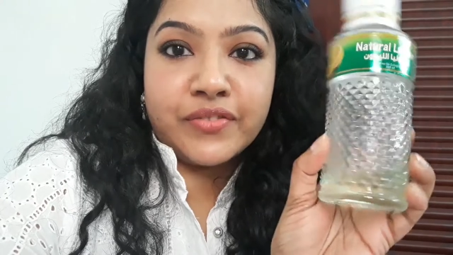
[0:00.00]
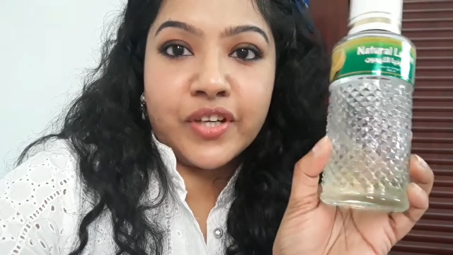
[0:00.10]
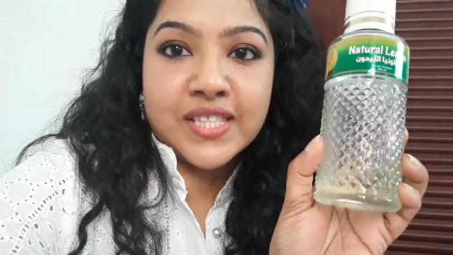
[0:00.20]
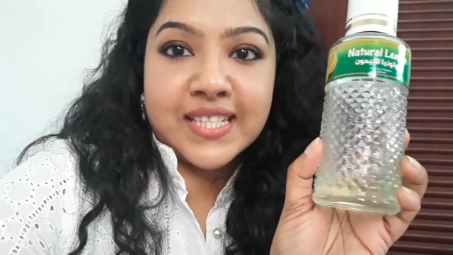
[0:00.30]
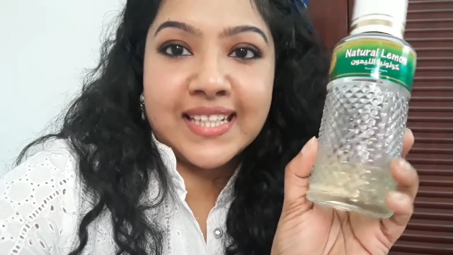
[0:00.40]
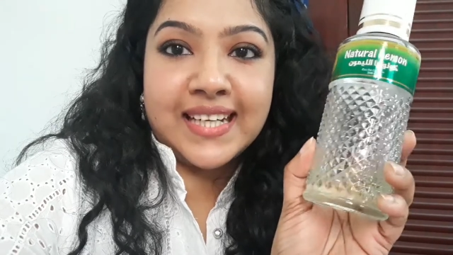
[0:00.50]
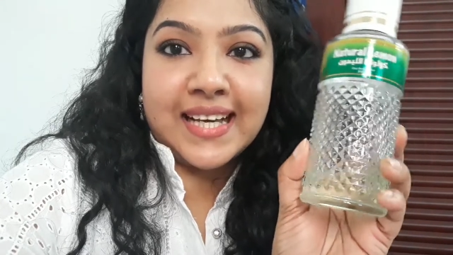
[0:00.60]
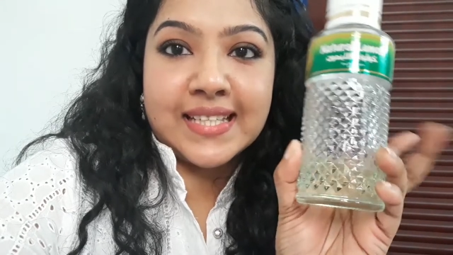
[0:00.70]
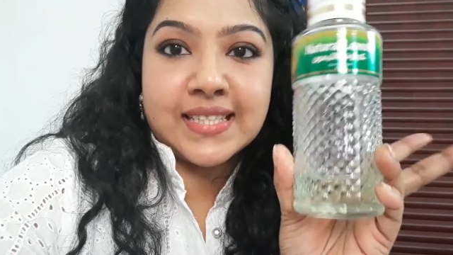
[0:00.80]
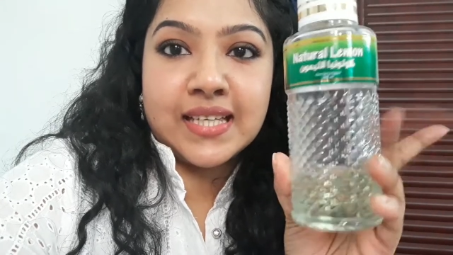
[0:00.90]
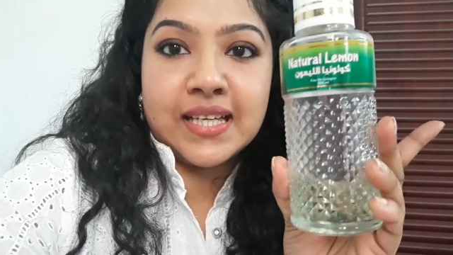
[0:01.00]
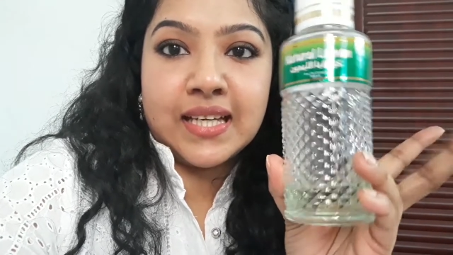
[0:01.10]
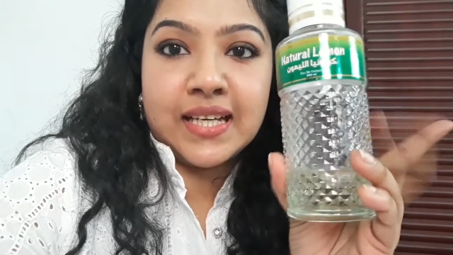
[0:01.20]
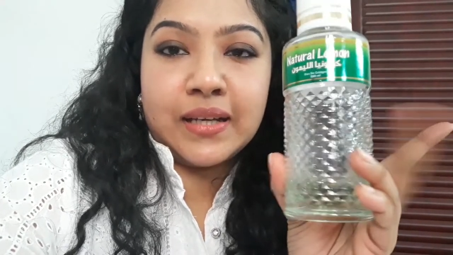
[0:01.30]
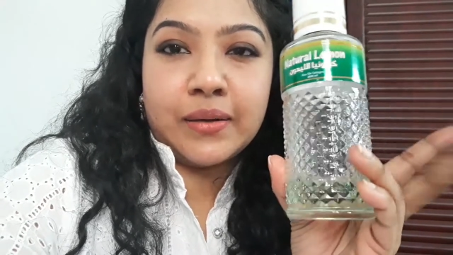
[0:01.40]
frosted glass.
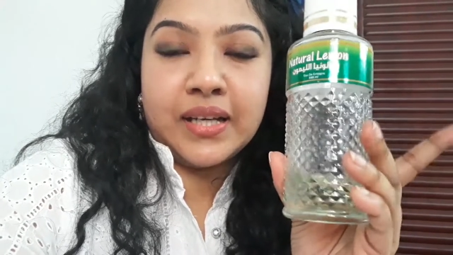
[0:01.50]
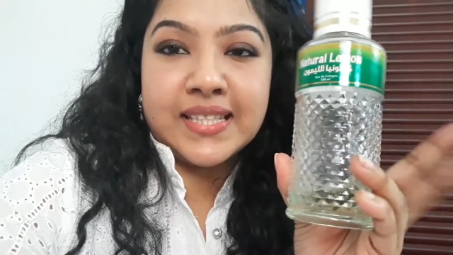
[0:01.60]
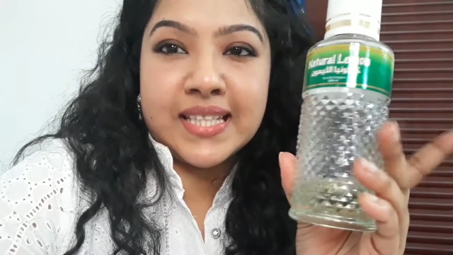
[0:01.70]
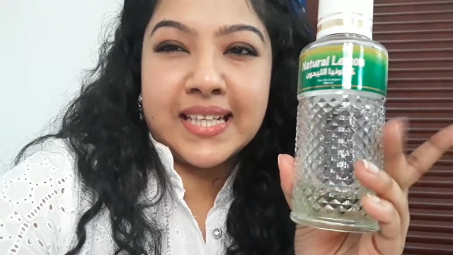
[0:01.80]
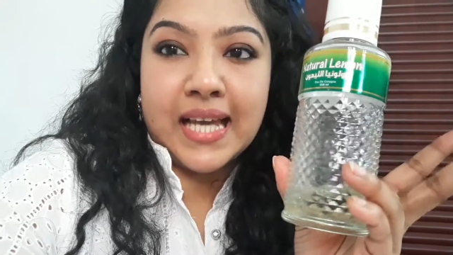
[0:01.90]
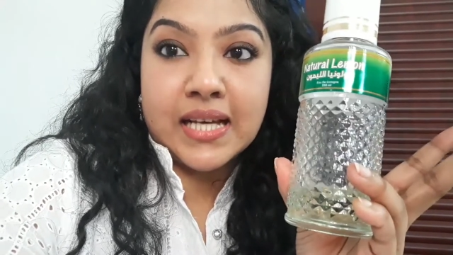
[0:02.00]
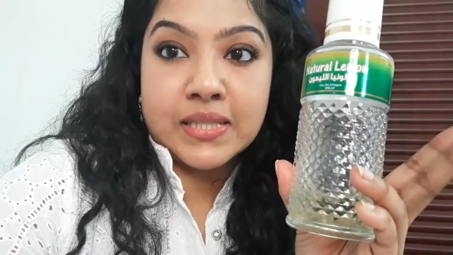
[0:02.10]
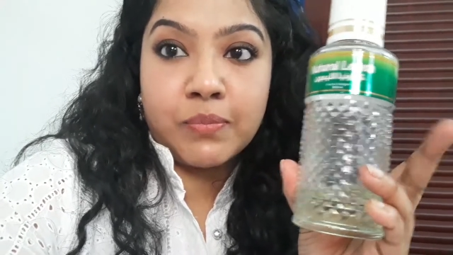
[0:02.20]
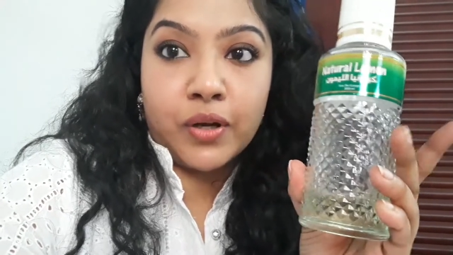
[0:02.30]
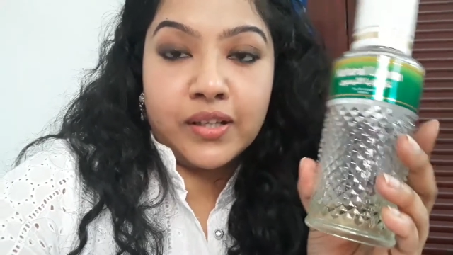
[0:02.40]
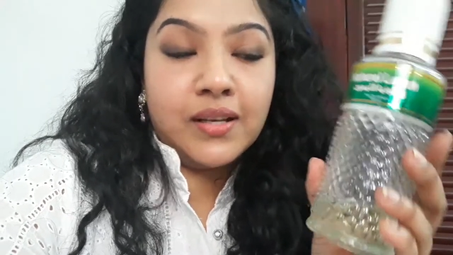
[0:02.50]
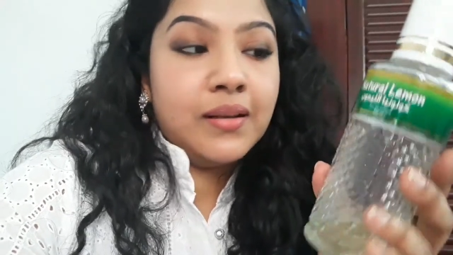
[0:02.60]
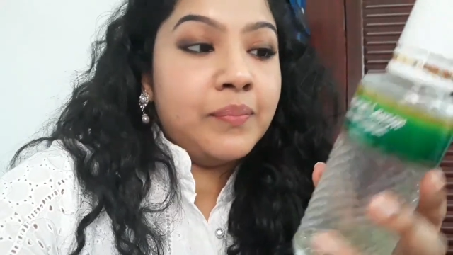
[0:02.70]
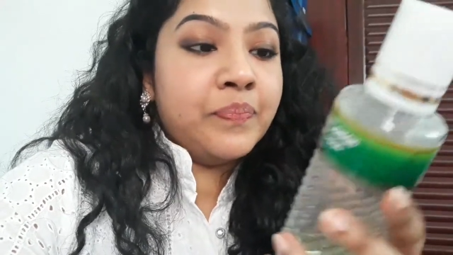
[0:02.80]
It's a glass bottle.